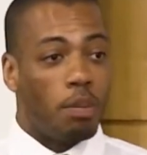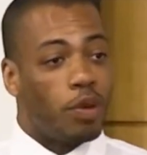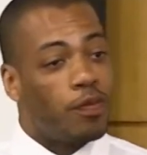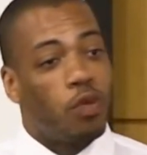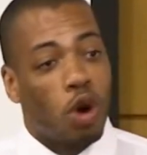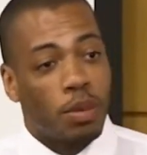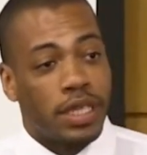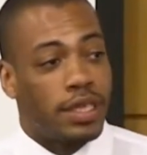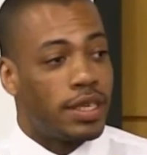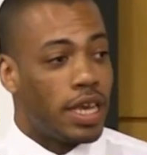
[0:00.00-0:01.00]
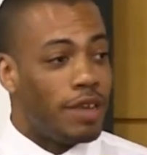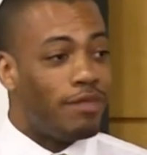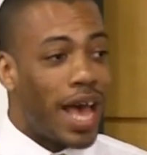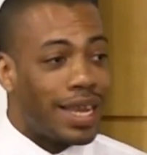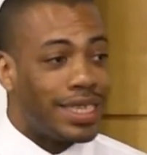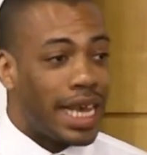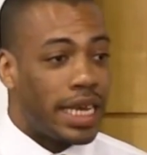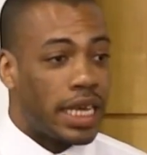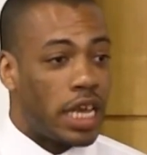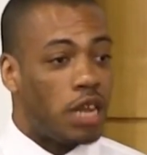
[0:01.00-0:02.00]
performance in
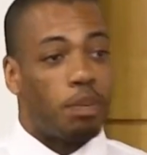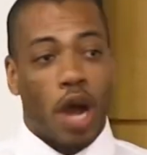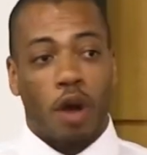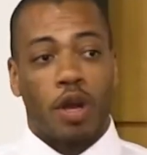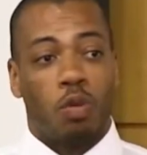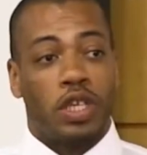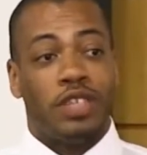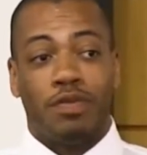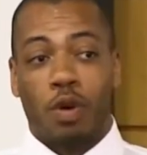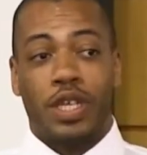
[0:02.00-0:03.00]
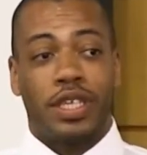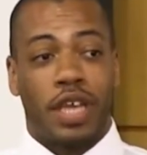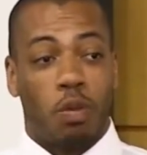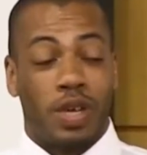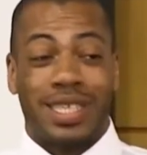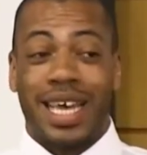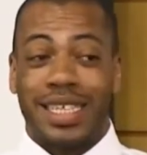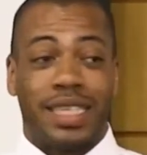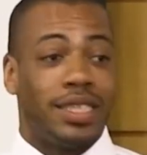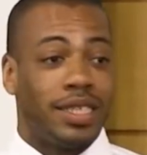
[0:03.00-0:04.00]
validating and empowering one's voice and one's
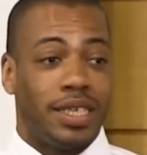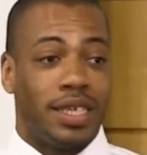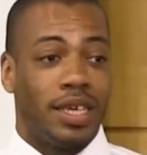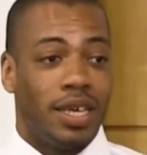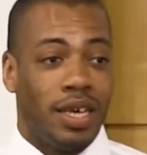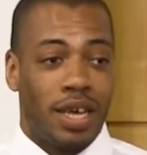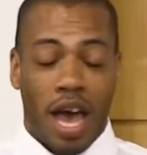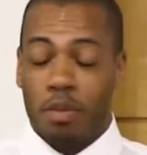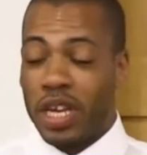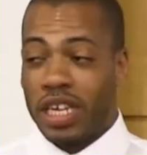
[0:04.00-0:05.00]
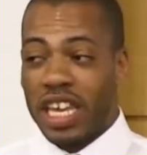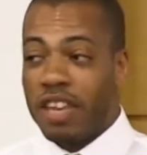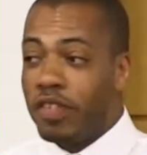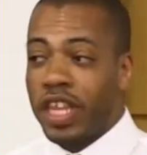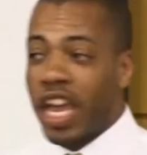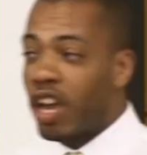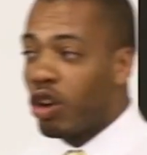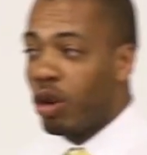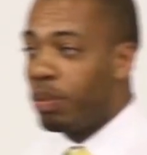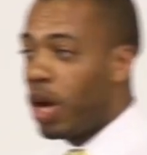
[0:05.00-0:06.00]
identity. I mean, even the
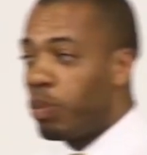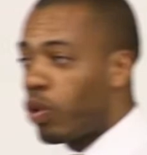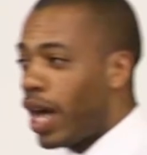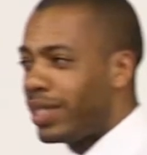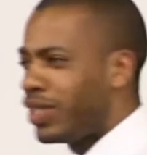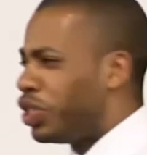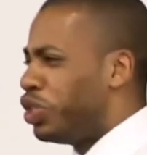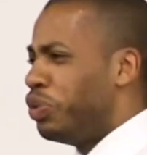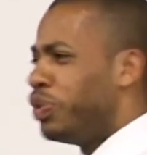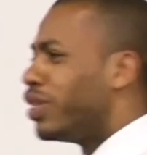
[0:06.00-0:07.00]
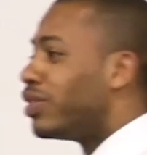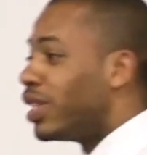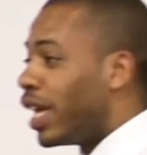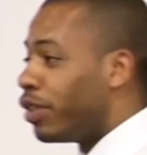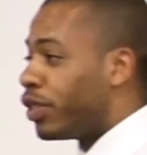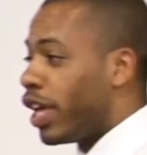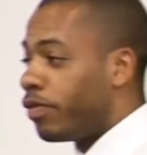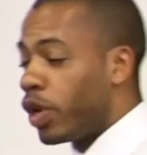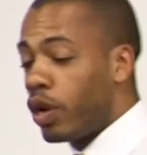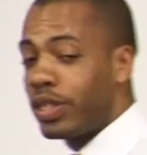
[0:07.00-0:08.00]
Arab uprisings 2 years later
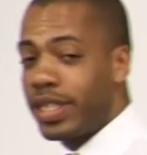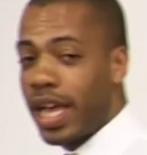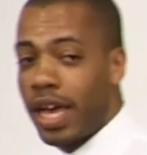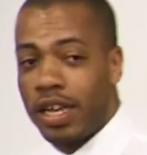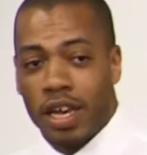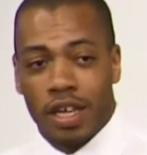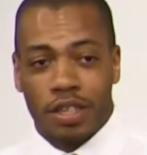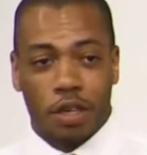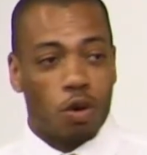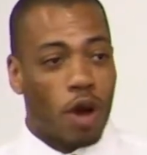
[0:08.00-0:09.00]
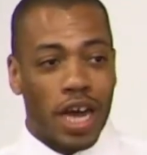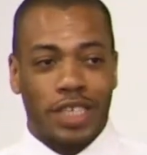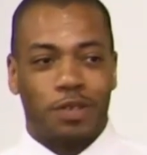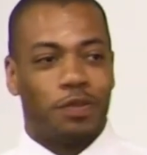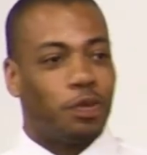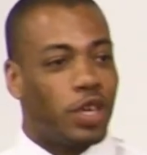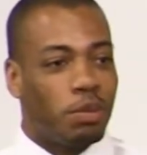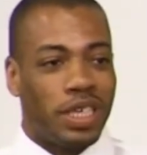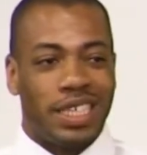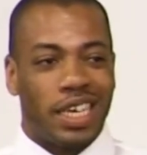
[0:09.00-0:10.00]
have taught us that the cries for
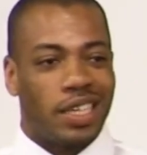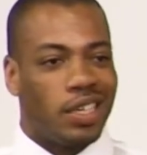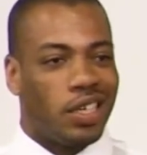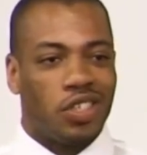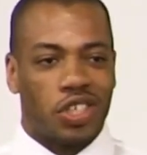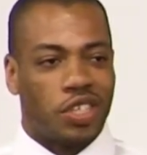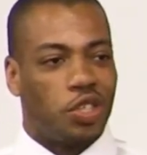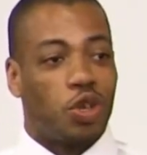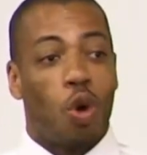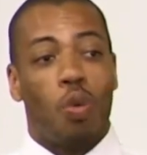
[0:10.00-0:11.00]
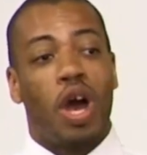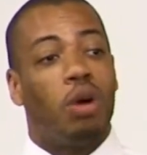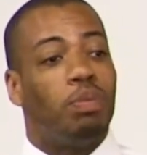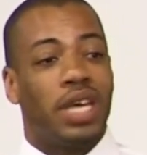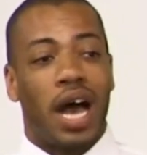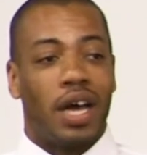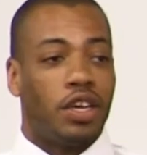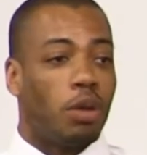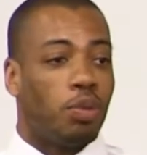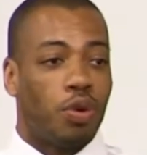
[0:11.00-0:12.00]
freedom and dignity and justice go well beyond
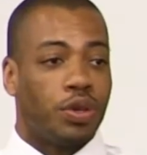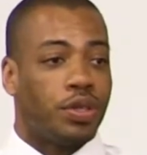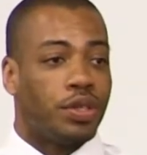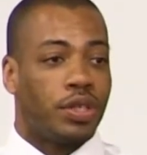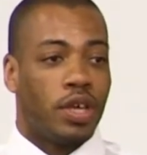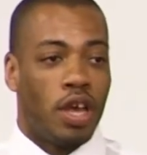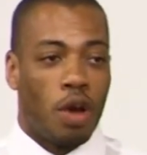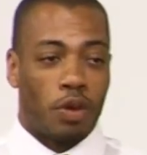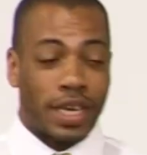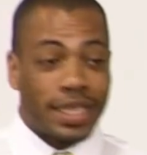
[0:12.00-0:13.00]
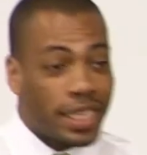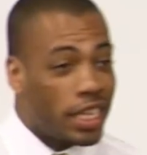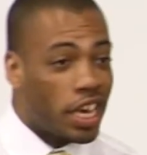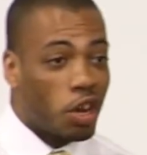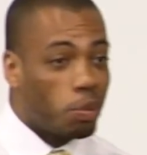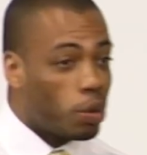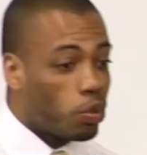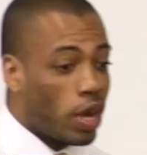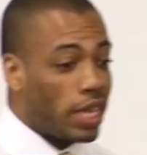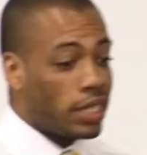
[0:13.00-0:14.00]
our borders. When I see the Arab
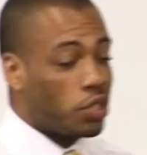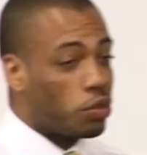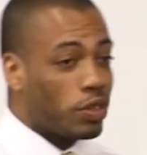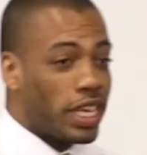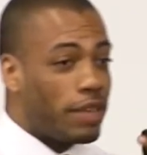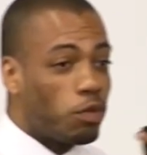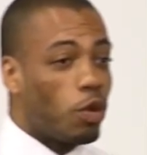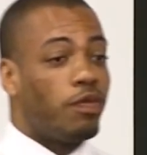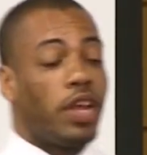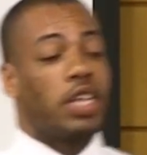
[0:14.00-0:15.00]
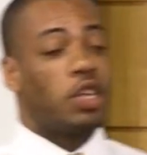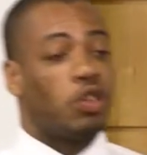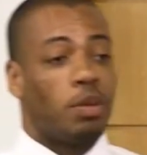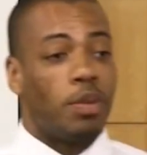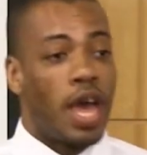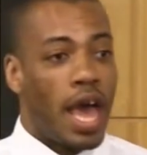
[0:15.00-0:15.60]
uprisings or even reflect on them,